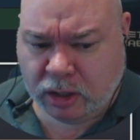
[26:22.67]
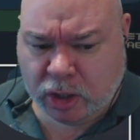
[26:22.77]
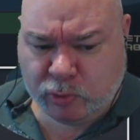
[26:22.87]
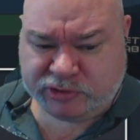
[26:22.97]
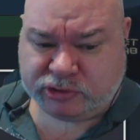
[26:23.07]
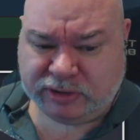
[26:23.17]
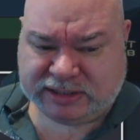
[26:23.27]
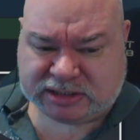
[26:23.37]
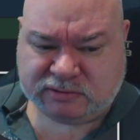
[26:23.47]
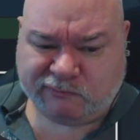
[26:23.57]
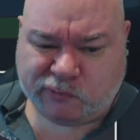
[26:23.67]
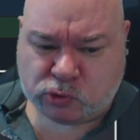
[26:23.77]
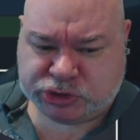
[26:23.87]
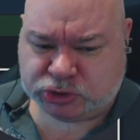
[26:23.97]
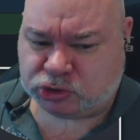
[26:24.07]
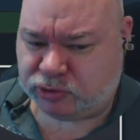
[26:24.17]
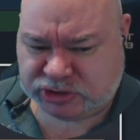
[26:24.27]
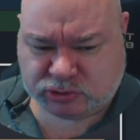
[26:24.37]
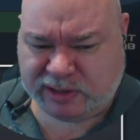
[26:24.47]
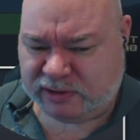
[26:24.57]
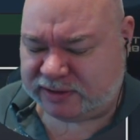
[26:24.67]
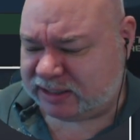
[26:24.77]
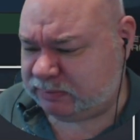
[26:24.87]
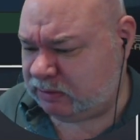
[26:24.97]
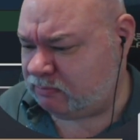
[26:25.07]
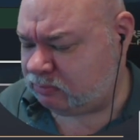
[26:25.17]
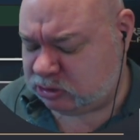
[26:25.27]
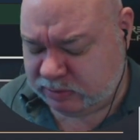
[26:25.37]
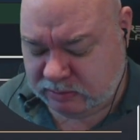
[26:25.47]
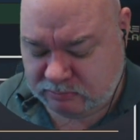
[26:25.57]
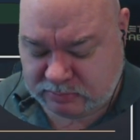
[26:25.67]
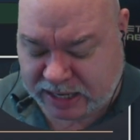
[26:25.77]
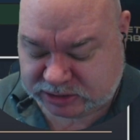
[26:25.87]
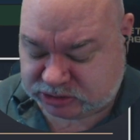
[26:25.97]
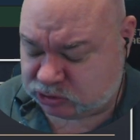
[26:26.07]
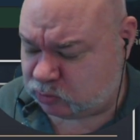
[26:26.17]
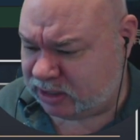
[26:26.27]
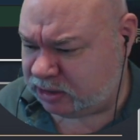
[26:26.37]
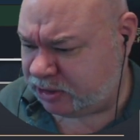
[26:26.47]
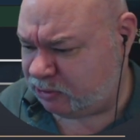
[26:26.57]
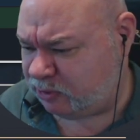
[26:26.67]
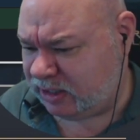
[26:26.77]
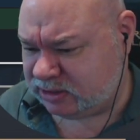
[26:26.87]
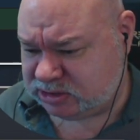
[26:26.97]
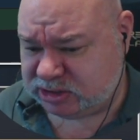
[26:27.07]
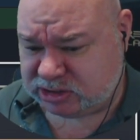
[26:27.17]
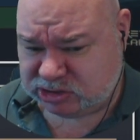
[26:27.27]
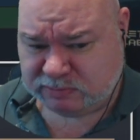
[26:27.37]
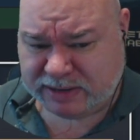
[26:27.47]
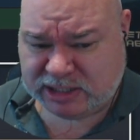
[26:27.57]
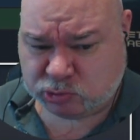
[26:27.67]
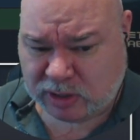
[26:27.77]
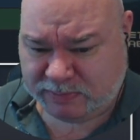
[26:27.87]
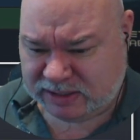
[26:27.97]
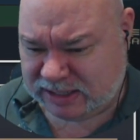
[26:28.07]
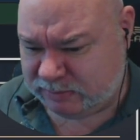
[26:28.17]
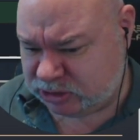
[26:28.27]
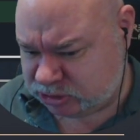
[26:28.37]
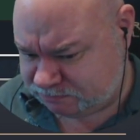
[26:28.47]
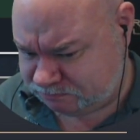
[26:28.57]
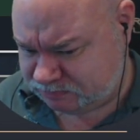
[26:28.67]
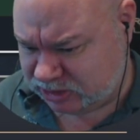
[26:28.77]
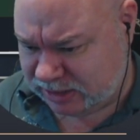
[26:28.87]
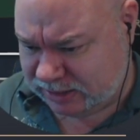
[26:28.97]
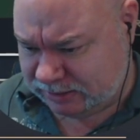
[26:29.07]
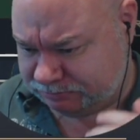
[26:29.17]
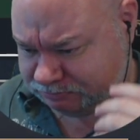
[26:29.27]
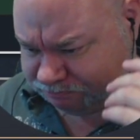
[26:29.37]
it doesn't force your crits or anything like that to be maxed as well. I don't think it's just the base weapon damage. So